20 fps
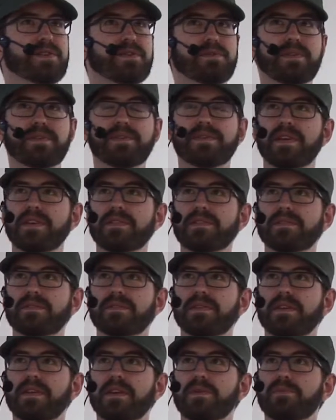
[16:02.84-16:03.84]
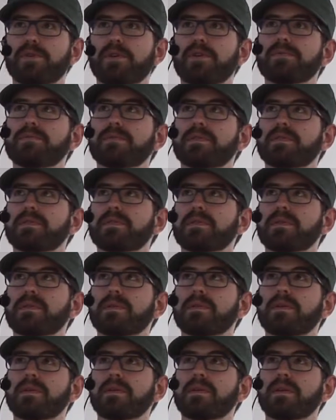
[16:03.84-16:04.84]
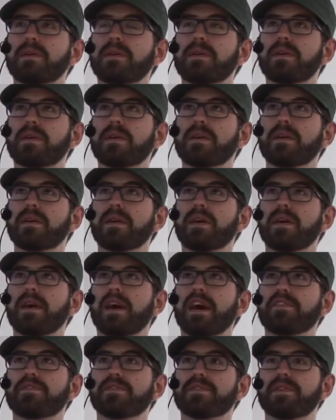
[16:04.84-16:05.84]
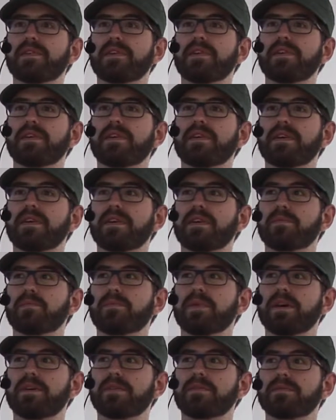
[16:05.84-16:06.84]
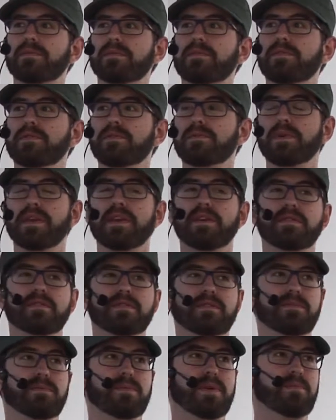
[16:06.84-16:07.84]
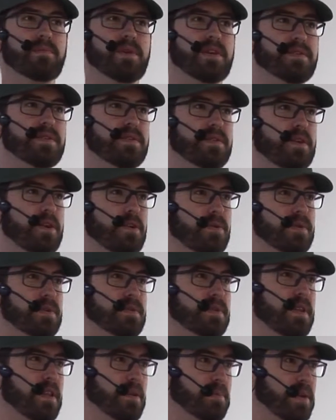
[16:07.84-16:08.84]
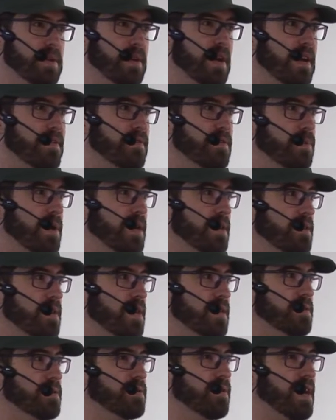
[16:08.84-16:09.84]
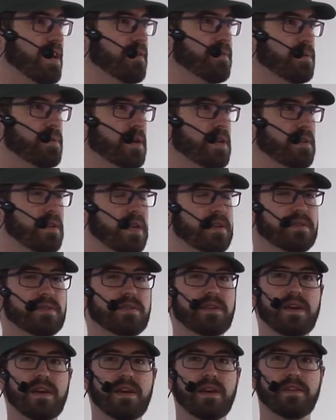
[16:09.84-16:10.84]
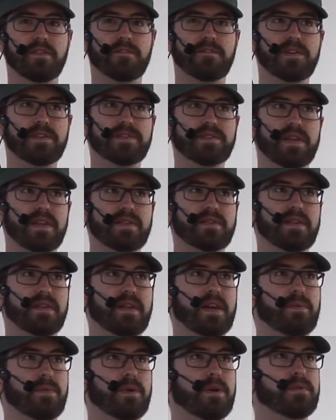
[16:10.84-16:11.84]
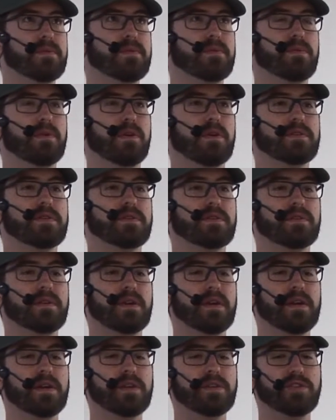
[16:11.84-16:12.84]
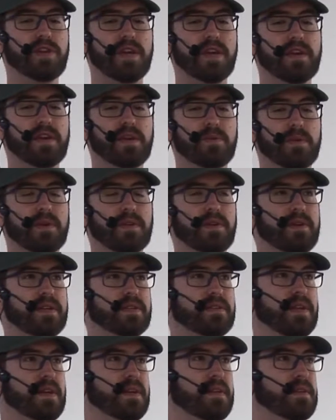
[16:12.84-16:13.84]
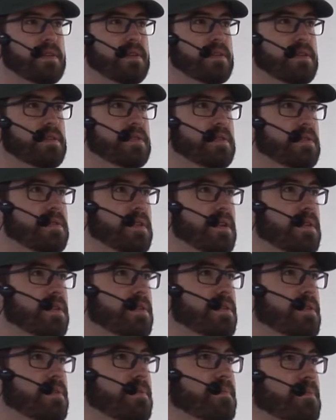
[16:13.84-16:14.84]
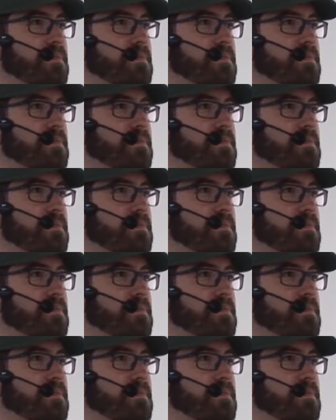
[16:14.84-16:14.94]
unit test that I wrote after about 2 weeks when my CTO was telling me, you have to write tests, you have to write tests. The first test that I wrote was checking whether a singleton is a singleton.